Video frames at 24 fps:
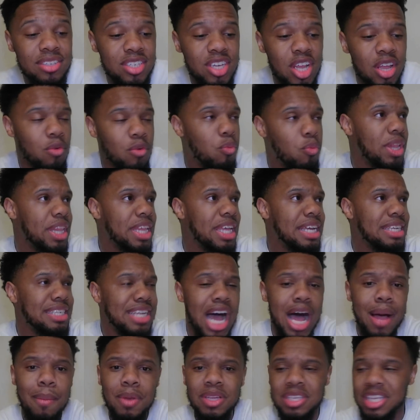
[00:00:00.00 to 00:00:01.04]
And then Willie
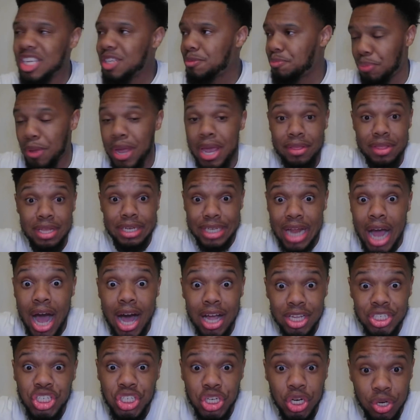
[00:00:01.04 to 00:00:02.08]
Adames, he's playing the
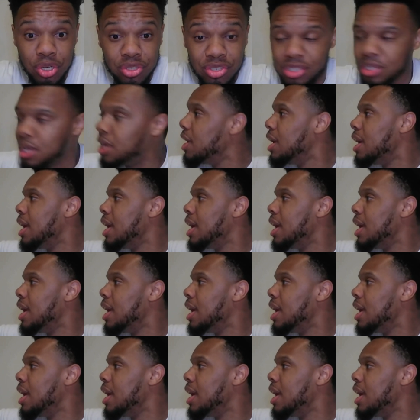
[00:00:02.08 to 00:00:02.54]
Dodgers,